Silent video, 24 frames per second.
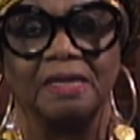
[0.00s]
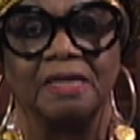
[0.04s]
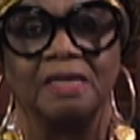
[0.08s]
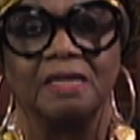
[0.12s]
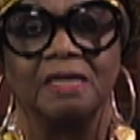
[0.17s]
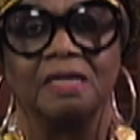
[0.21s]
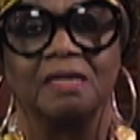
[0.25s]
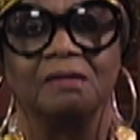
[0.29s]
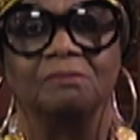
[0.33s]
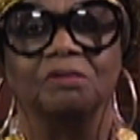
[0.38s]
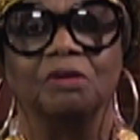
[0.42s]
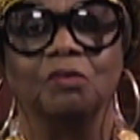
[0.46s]

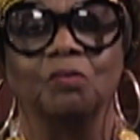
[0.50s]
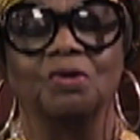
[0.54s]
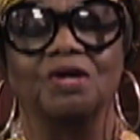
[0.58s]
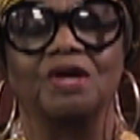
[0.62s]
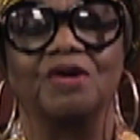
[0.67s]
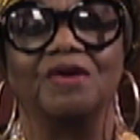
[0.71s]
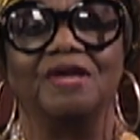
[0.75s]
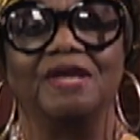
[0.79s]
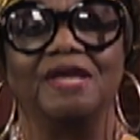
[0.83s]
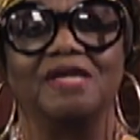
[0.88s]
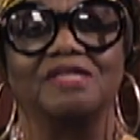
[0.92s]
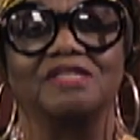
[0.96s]
But we're
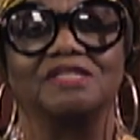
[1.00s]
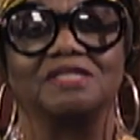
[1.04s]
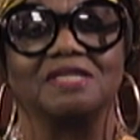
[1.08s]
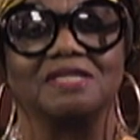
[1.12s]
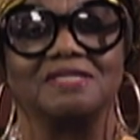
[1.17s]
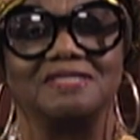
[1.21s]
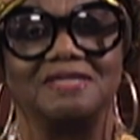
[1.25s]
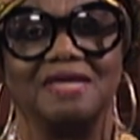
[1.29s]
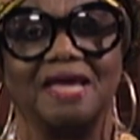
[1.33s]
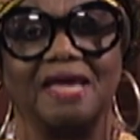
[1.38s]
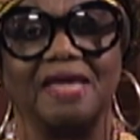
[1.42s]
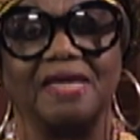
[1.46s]
here
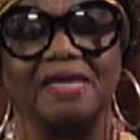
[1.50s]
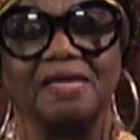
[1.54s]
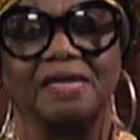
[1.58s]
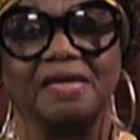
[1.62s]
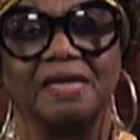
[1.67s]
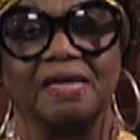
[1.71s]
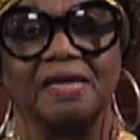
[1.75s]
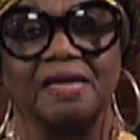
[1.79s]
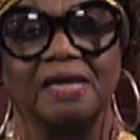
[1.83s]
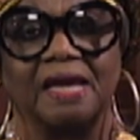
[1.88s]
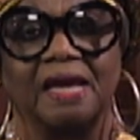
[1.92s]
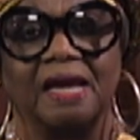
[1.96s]
today.
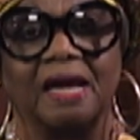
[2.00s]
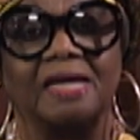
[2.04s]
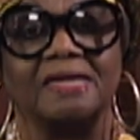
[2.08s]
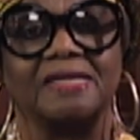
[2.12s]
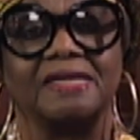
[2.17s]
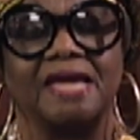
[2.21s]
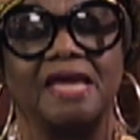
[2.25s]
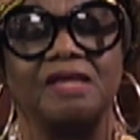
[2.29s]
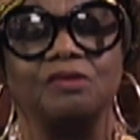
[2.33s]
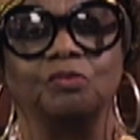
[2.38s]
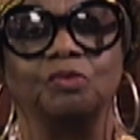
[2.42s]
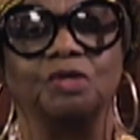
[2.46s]

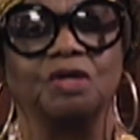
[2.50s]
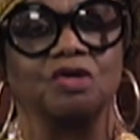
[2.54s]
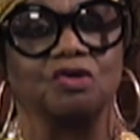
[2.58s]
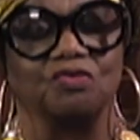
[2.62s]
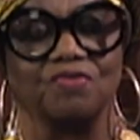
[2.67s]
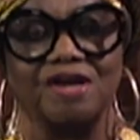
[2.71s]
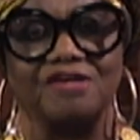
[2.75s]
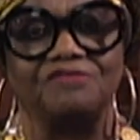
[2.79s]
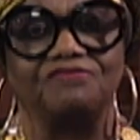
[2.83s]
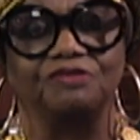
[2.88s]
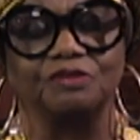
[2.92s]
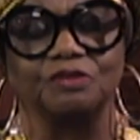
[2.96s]
Again, we're
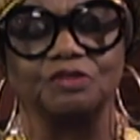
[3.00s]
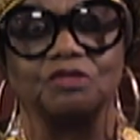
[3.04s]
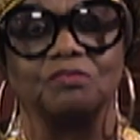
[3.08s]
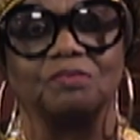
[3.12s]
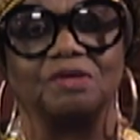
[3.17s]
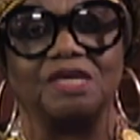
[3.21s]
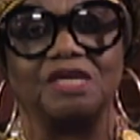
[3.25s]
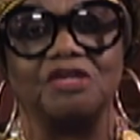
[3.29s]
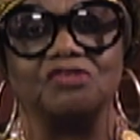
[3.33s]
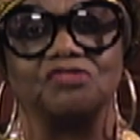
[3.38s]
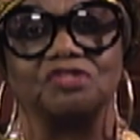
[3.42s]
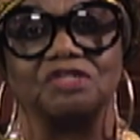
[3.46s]
grateful to be
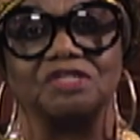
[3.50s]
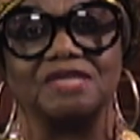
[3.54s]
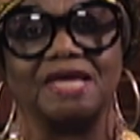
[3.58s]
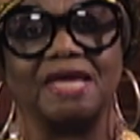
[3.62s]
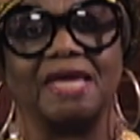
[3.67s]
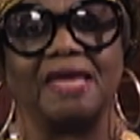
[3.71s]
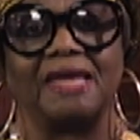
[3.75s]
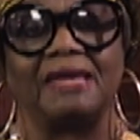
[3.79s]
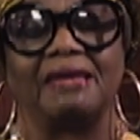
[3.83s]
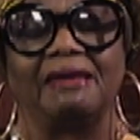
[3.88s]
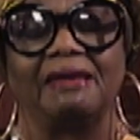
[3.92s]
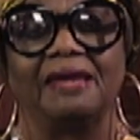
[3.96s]
here
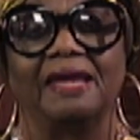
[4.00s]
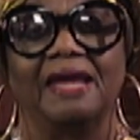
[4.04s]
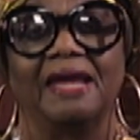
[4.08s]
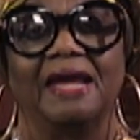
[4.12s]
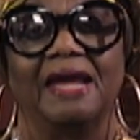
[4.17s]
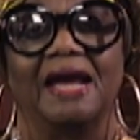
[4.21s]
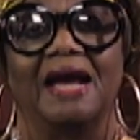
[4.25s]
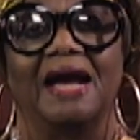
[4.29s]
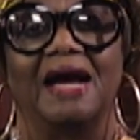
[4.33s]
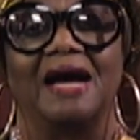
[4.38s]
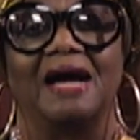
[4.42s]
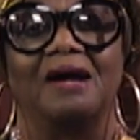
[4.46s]
today.
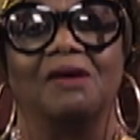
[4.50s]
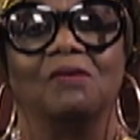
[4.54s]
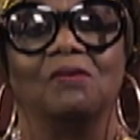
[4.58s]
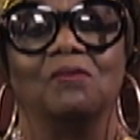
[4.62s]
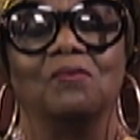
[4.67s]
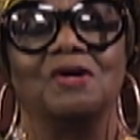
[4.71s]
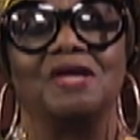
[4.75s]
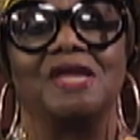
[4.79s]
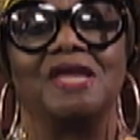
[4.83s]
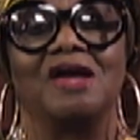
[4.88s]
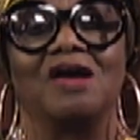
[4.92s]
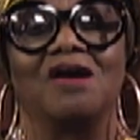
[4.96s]

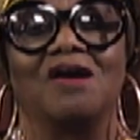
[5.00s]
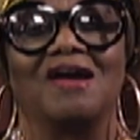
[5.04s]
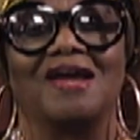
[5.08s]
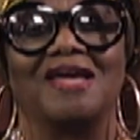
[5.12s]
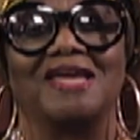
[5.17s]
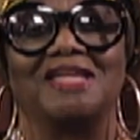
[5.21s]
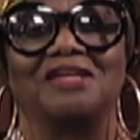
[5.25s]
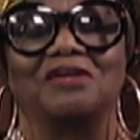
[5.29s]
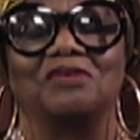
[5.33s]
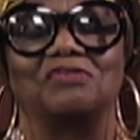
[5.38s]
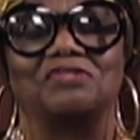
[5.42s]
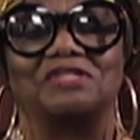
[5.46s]
We are
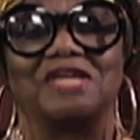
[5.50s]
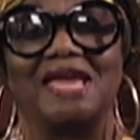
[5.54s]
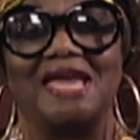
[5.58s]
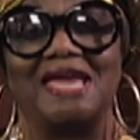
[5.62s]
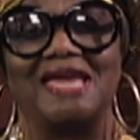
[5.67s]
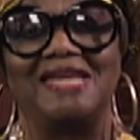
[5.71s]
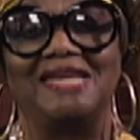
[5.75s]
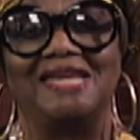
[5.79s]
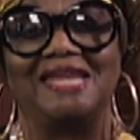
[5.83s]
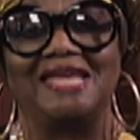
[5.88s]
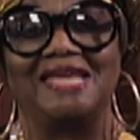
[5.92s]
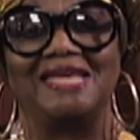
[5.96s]

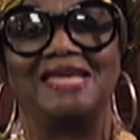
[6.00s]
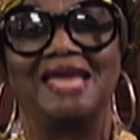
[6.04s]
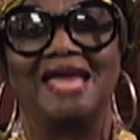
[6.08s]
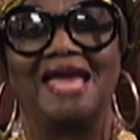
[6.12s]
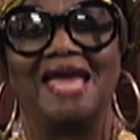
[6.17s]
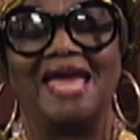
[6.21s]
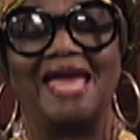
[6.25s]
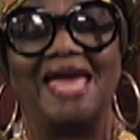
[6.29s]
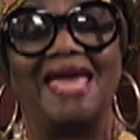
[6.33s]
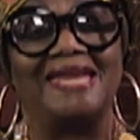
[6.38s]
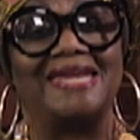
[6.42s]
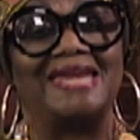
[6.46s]
entertaining
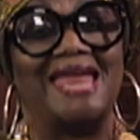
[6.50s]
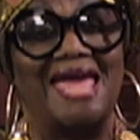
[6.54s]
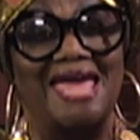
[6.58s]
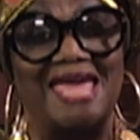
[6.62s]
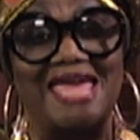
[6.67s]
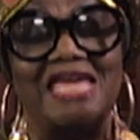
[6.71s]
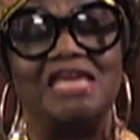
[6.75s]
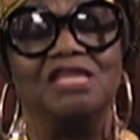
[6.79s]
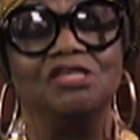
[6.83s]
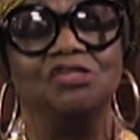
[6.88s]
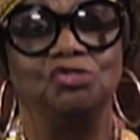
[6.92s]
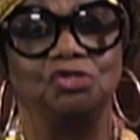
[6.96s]
an
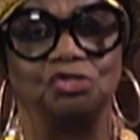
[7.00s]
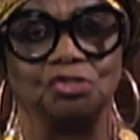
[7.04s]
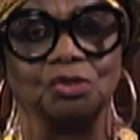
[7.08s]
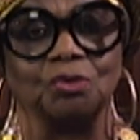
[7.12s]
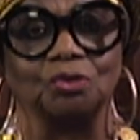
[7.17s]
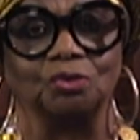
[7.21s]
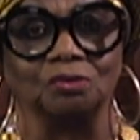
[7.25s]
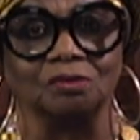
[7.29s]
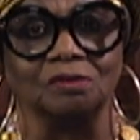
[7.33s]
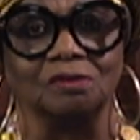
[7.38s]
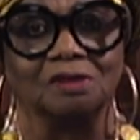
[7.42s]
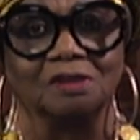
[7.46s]
angel.
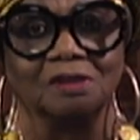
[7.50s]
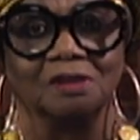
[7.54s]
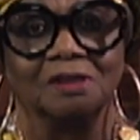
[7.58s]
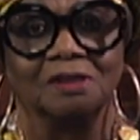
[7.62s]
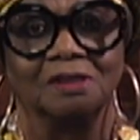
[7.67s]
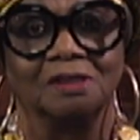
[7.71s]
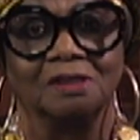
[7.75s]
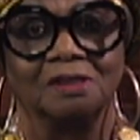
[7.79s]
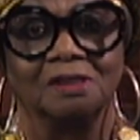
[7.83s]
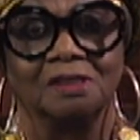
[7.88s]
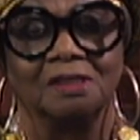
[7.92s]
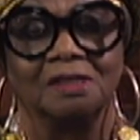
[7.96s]

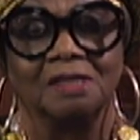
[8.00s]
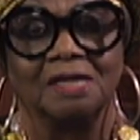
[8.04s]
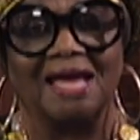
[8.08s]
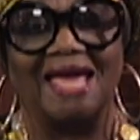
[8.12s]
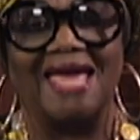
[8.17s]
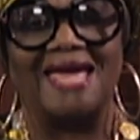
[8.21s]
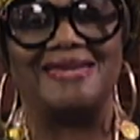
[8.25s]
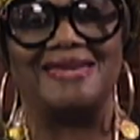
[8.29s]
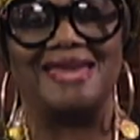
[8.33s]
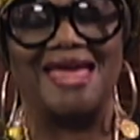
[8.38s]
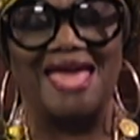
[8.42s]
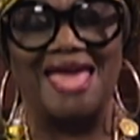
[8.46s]

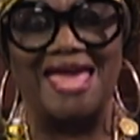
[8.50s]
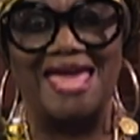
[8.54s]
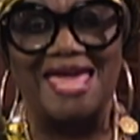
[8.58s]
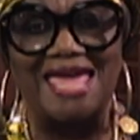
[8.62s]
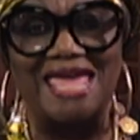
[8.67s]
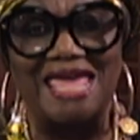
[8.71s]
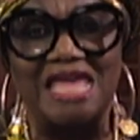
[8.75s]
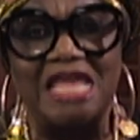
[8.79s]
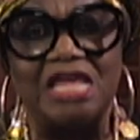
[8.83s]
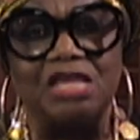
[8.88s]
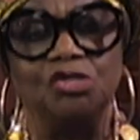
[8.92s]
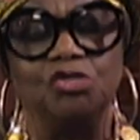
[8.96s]
An
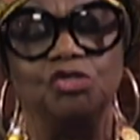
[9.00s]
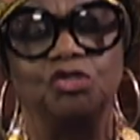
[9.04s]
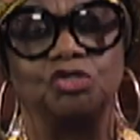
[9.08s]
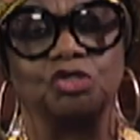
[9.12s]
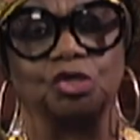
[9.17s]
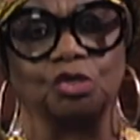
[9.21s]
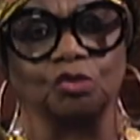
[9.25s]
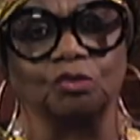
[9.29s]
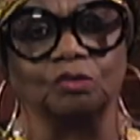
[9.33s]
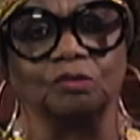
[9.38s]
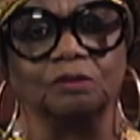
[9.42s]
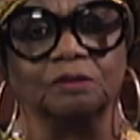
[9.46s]

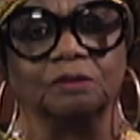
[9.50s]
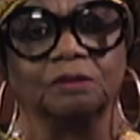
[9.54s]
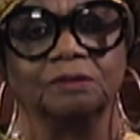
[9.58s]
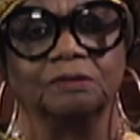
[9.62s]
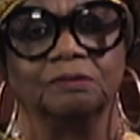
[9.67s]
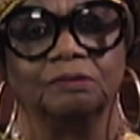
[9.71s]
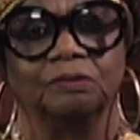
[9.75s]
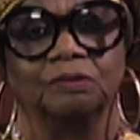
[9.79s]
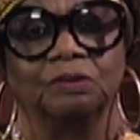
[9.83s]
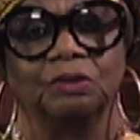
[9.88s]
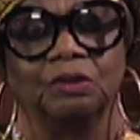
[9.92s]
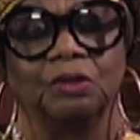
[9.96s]
angel.
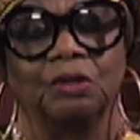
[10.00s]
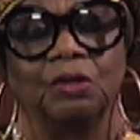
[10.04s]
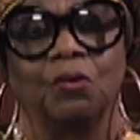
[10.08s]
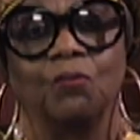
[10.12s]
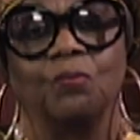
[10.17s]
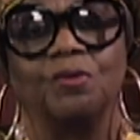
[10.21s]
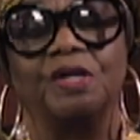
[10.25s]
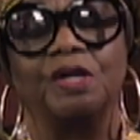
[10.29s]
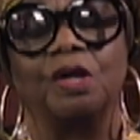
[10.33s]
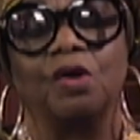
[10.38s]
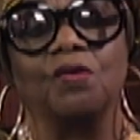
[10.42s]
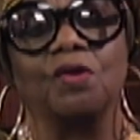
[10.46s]
We
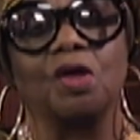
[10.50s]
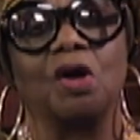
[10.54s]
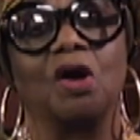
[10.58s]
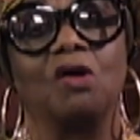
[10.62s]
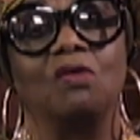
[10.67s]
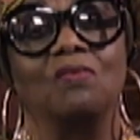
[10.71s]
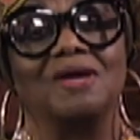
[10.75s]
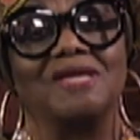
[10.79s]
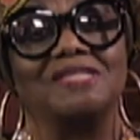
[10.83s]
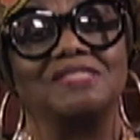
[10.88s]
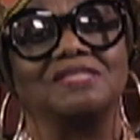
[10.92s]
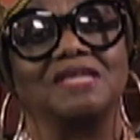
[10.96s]
don't
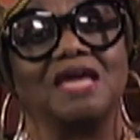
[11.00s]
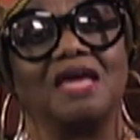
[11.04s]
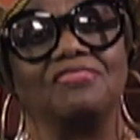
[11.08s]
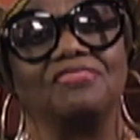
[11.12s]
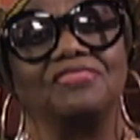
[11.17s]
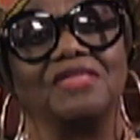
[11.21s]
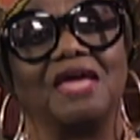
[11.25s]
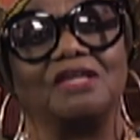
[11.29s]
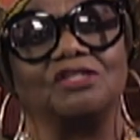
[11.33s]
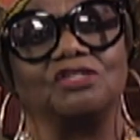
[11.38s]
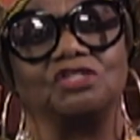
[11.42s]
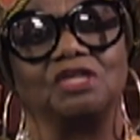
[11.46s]
always get
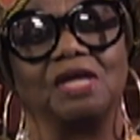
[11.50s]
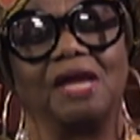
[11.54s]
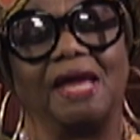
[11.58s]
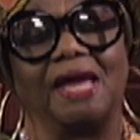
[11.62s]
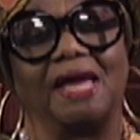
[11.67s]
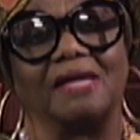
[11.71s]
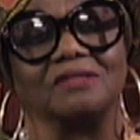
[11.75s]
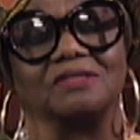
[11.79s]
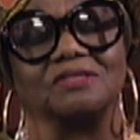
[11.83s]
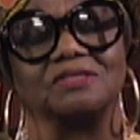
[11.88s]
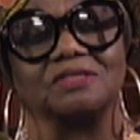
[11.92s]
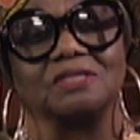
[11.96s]
that
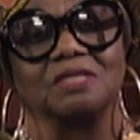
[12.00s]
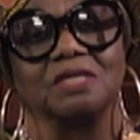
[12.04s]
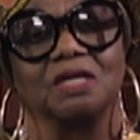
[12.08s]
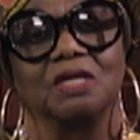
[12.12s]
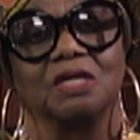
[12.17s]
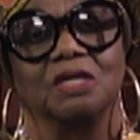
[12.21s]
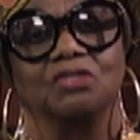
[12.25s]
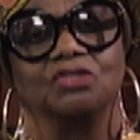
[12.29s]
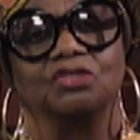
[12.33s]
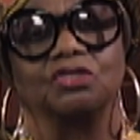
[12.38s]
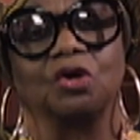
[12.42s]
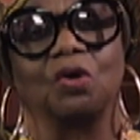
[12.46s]
chance.
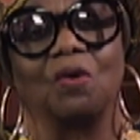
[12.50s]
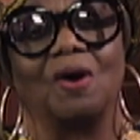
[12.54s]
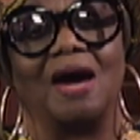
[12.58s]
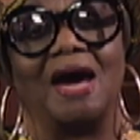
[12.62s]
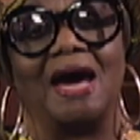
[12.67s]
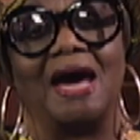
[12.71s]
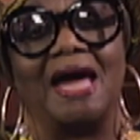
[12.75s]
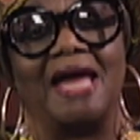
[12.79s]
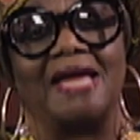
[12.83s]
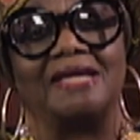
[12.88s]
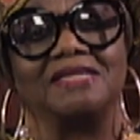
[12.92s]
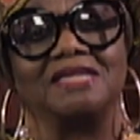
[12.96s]
So
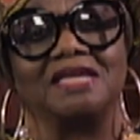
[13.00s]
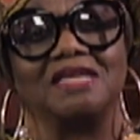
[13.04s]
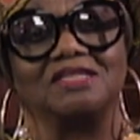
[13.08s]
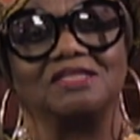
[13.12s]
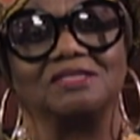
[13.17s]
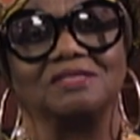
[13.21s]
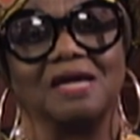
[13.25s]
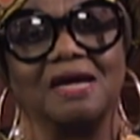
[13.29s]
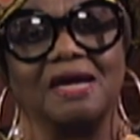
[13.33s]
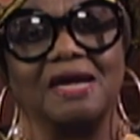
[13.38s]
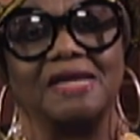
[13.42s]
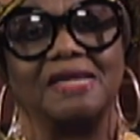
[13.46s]
I
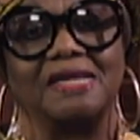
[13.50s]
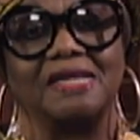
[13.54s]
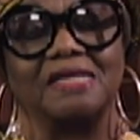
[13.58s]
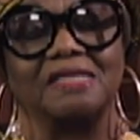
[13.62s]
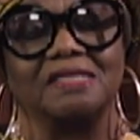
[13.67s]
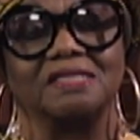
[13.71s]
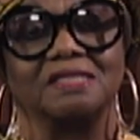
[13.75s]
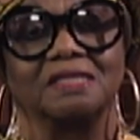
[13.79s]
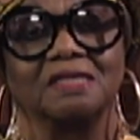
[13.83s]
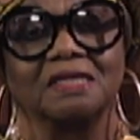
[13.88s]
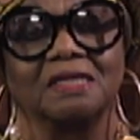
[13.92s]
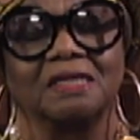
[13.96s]
decided
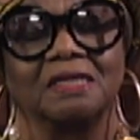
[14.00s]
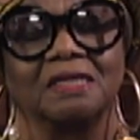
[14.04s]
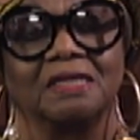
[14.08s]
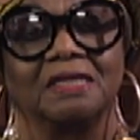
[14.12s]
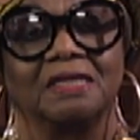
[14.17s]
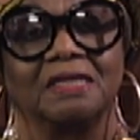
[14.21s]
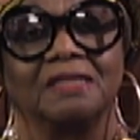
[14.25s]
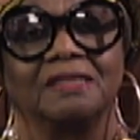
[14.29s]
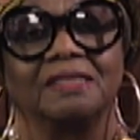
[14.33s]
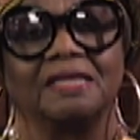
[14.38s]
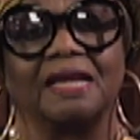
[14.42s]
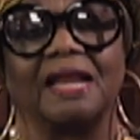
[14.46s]

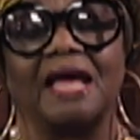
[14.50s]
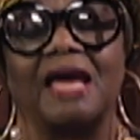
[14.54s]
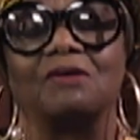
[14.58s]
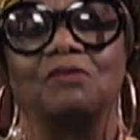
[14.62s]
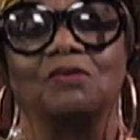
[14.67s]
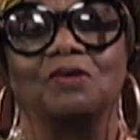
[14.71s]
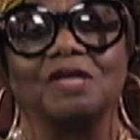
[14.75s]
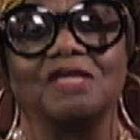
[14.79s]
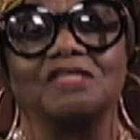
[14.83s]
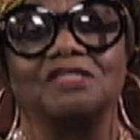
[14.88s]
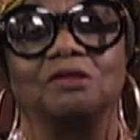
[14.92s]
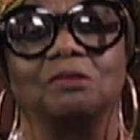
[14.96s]
that I
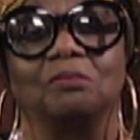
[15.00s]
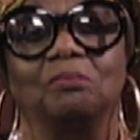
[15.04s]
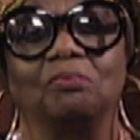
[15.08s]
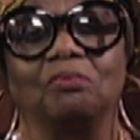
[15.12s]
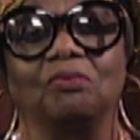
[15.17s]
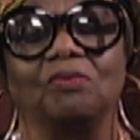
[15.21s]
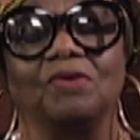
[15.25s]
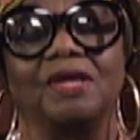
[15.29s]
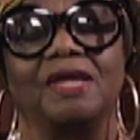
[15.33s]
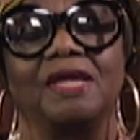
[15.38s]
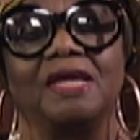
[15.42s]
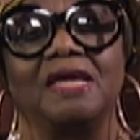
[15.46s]
wanted to
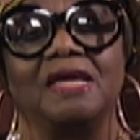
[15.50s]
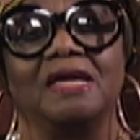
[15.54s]
bring